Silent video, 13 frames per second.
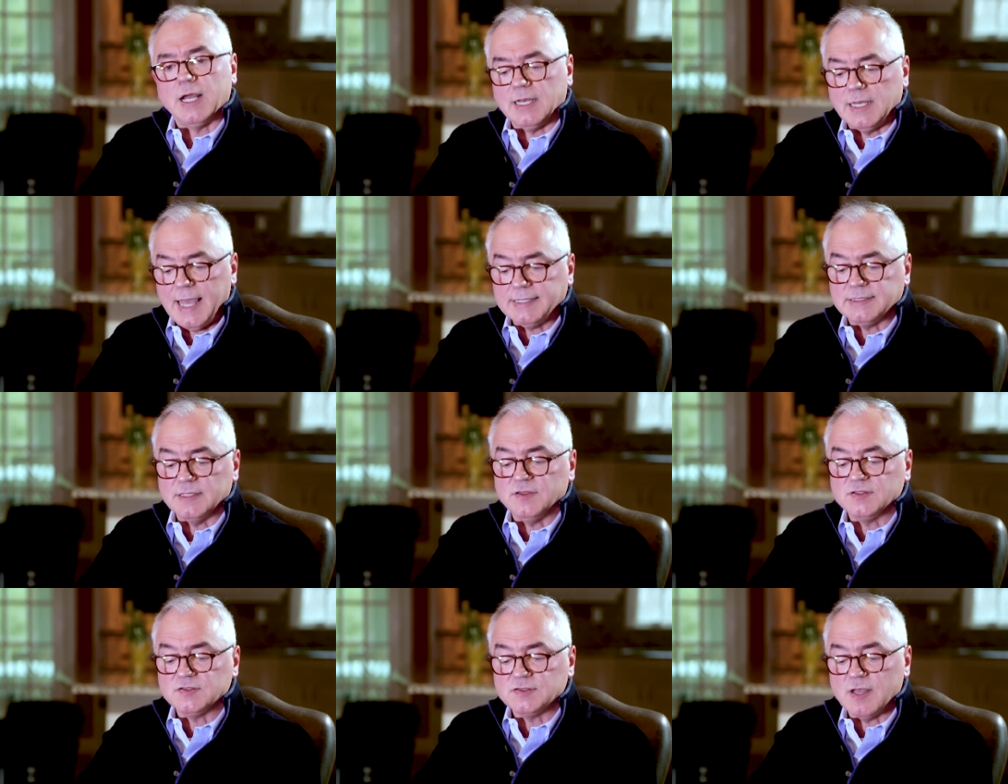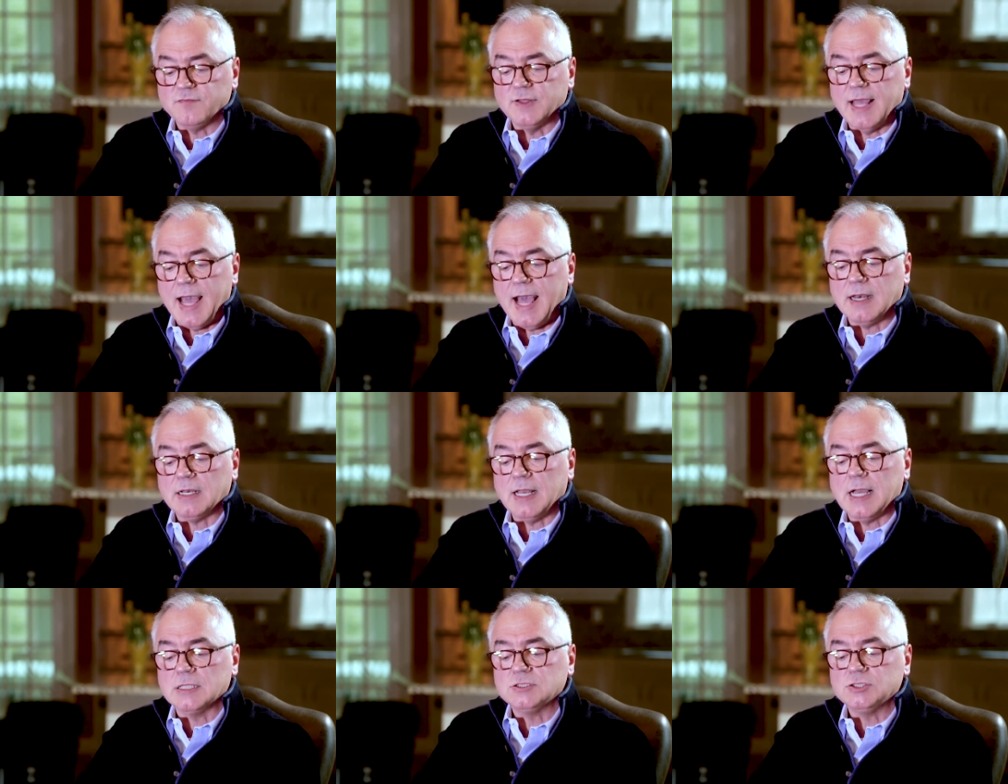elected the seven at
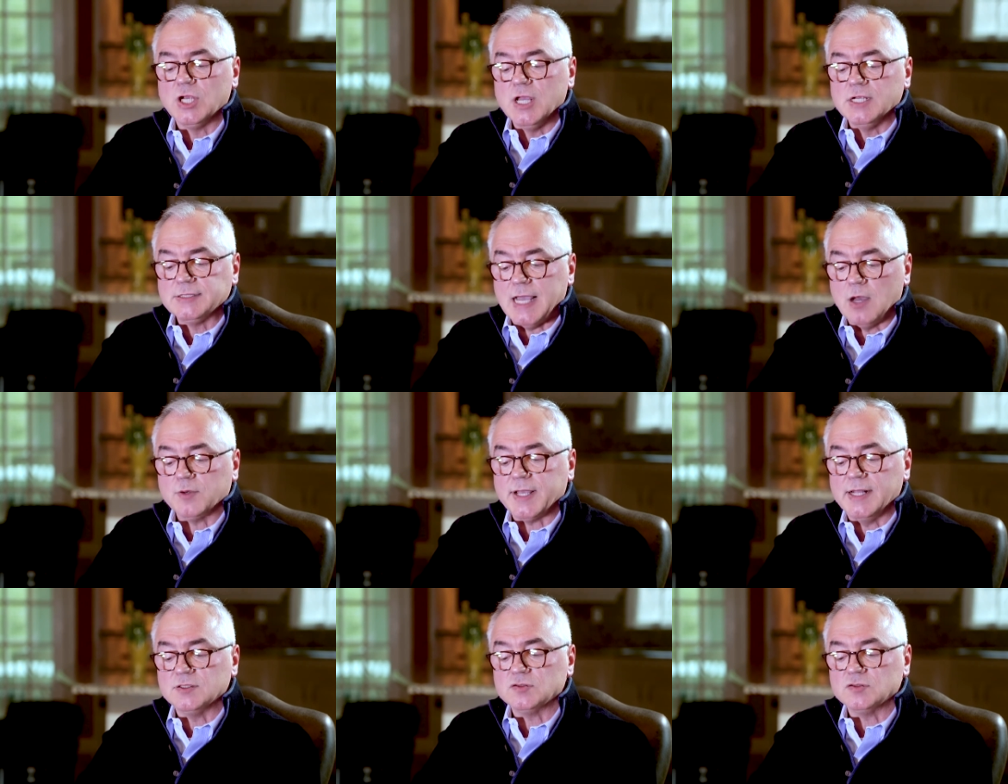large town